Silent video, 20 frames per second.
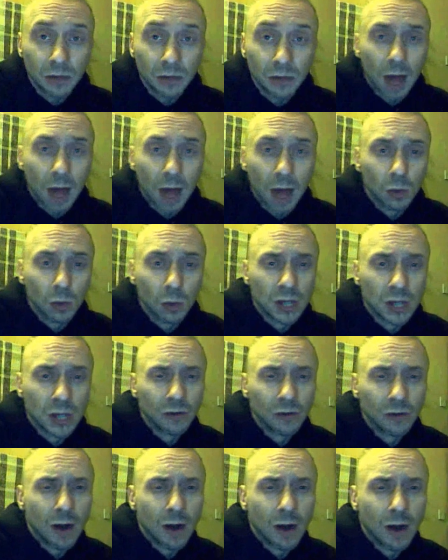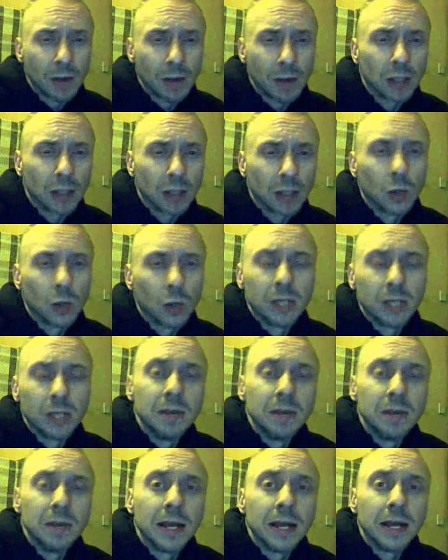that was after around about 20
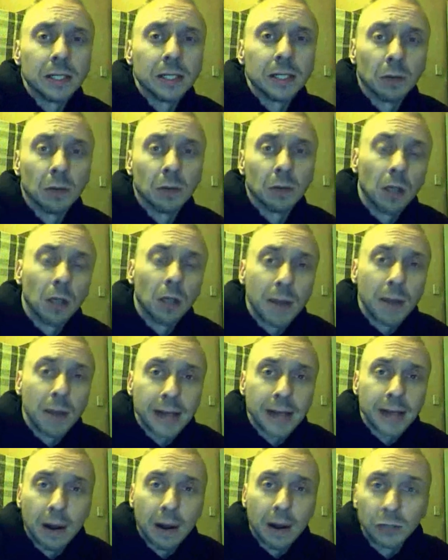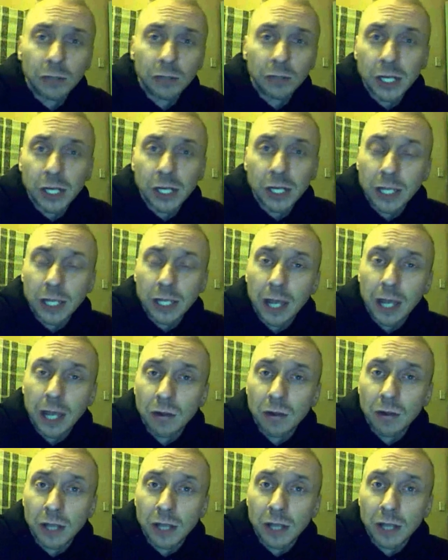minutes. I'm going to go back down. I'll test it again over
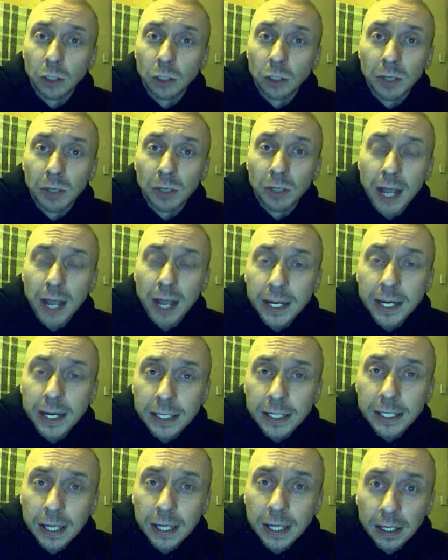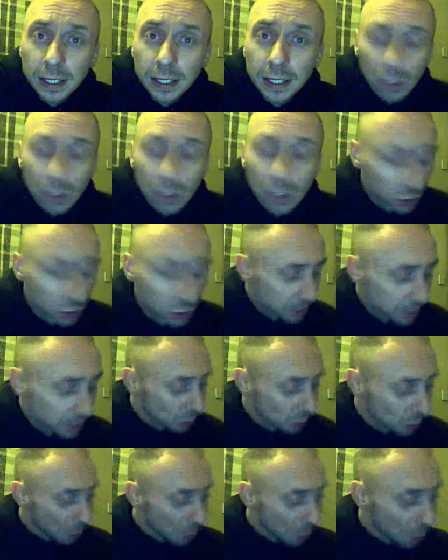the next couple of days, and we'll see
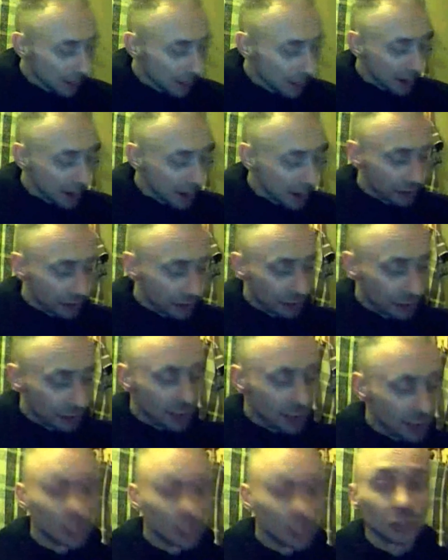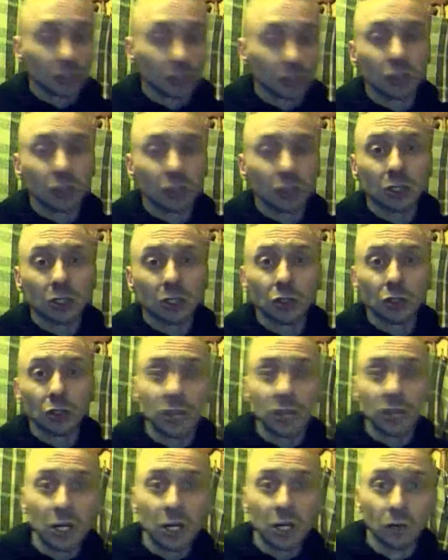what we get out of it. But that's just that's just the
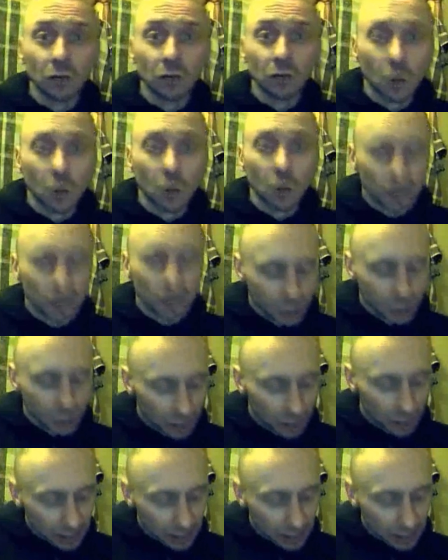initial voltage,